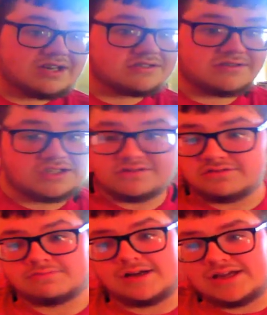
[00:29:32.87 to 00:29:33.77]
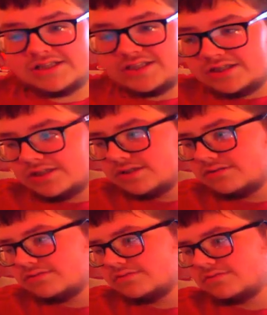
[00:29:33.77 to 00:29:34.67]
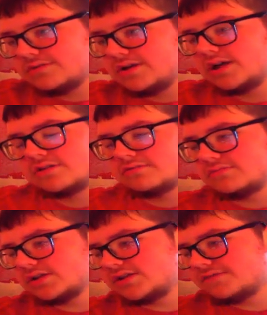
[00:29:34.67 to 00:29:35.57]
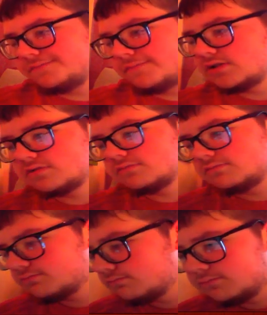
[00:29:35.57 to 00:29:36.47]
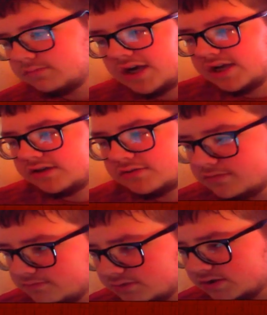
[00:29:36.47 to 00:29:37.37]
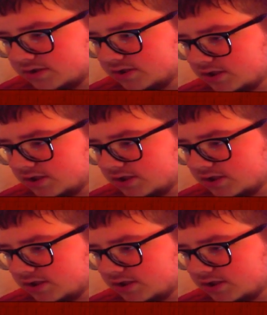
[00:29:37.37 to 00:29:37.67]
I don't know why. I don't know why I don't, but